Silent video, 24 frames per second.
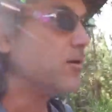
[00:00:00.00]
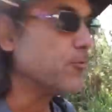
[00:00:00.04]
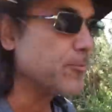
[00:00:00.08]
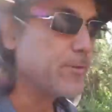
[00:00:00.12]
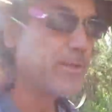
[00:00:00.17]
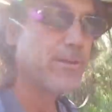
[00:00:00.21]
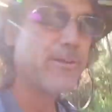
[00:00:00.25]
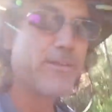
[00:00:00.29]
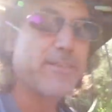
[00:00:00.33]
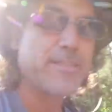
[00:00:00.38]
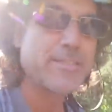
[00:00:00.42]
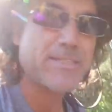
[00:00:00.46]

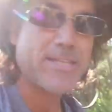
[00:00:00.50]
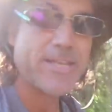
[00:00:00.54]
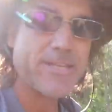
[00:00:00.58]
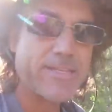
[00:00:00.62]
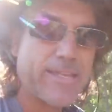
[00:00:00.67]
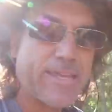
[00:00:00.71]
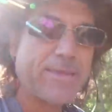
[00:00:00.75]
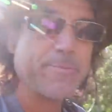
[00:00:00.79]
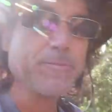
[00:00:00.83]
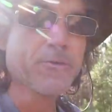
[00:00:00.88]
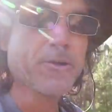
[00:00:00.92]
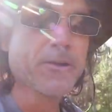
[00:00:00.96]
We are at the
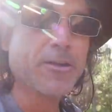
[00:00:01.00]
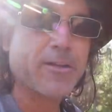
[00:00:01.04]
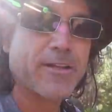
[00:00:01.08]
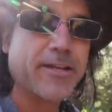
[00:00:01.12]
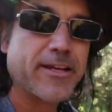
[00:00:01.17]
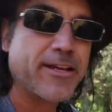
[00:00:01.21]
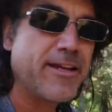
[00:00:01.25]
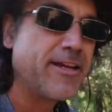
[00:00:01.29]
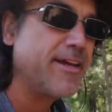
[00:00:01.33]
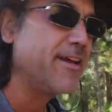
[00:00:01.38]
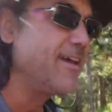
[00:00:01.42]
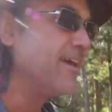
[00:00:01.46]
10K mark
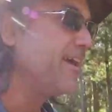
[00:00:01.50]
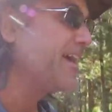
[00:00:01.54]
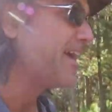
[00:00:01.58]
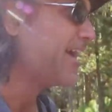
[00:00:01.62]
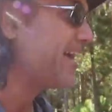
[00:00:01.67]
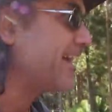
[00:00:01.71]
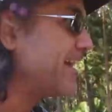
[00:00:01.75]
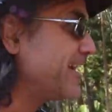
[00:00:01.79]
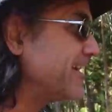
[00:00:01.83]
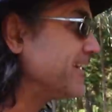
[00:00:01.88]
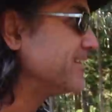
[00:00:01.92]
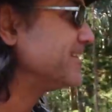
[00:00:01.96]

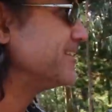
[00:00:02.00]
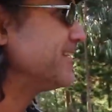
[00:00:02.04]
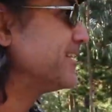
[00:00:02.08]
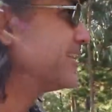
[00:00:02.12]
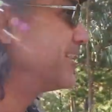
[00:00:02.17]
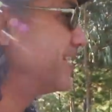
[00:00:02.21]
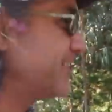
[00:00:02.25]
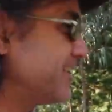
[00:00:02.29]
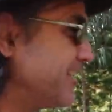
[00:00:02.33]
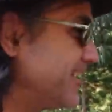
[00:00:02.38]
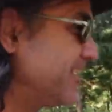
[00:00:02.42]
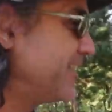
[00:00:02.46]
and
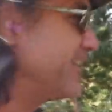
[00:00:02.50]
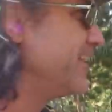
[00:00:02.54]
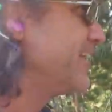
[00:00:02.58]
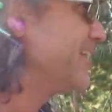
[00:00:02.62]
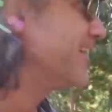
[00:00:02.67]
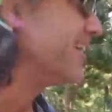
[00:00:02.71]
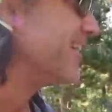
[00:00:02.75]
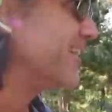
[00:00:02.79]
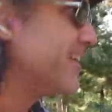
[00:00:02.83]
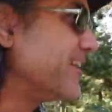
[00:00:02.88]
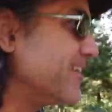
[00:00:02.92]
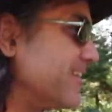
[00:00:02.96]

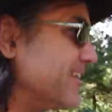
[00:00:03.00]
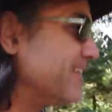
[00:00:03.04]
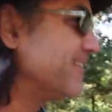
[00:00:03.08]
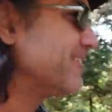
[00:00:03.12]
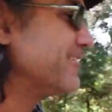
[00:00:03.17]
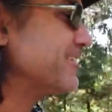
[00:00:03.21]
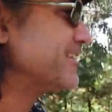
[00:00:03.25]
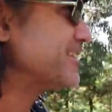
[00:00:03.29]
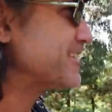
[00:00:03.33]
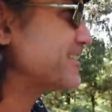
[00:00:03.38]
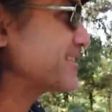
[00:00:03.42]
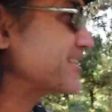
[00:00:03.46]

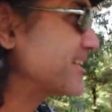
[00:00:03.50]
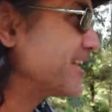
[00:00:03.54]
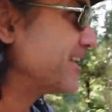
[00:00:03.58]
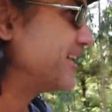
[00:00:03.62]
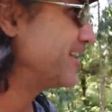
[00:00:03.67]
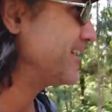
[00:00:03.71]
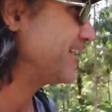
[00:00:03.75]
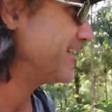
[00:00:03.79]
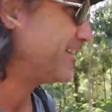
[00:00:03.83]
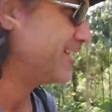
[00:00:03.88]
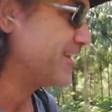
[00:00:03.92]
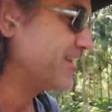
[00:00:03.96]
there is
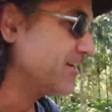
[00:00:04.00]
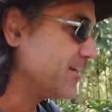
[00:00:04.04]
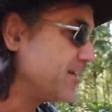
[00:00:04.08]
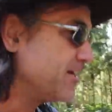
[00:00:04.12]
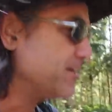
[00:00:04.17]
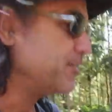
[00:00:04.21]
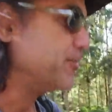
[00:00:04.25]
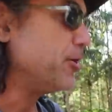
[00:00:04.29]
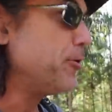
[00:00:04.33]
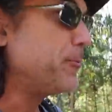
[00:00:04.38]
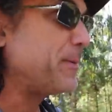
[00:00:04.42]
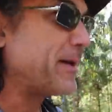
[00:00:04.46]

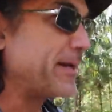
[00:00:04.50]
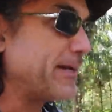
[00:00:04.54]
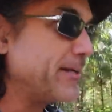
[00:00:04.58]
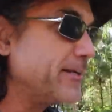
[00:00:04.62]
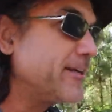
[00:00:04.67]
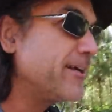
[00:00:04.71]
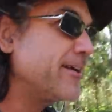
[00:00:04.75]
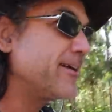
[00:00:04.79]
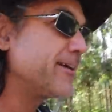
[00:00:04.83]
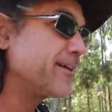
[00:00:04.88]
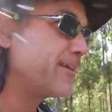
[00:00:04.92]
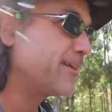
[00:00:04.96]
no
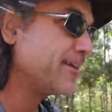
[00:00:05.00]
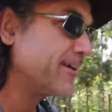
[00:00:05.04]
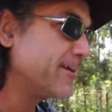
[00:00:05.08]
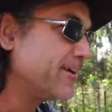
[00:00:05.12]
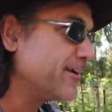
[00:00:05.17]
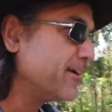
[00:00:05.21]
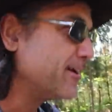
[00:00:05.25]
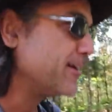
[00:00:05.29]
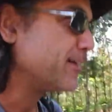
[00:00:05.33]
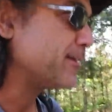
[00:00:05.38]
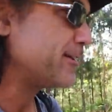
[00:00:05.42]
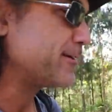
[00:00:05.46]
pain,
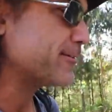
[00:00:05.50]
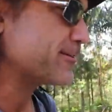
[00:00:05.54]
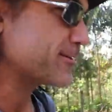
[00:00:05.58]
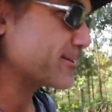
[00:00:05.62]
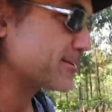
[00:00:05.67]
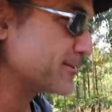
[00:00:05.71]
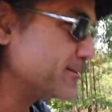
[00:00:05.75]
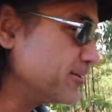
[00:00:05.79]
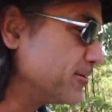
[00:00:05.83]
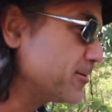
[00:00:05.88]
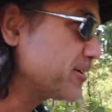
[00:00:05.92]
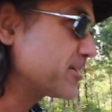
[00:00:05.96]
there
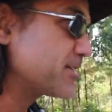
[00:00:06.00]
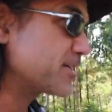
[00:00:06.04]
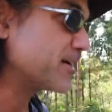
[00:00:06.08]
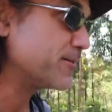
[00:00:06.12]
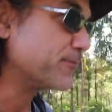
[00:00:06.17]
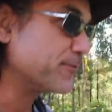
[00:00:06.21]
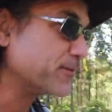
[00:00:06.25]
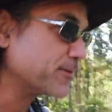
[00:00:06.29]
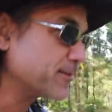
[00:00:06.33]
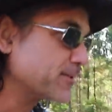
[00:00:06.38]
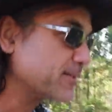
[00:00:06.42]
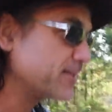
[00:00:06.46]
is no
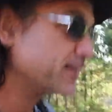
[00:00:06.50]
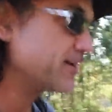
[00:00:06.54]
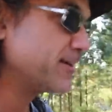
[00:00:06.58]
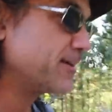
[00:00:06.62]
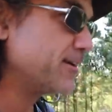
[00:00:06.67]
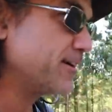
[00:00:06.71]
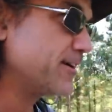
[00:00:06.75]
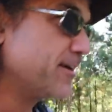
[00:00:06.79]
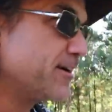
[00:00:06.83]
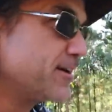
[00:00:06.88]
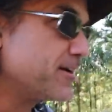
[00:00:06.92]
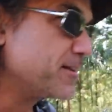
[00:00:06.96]
discomfort,
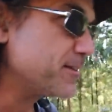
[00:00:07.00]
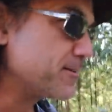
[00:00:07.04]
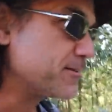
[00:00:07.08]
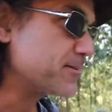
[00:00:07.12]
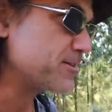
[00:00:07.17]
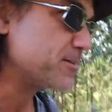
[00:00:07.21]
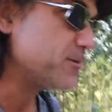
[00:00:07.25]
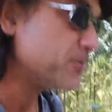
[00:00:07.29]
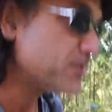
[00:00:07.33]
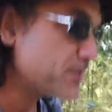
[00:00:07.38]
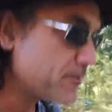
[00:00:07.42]
there's no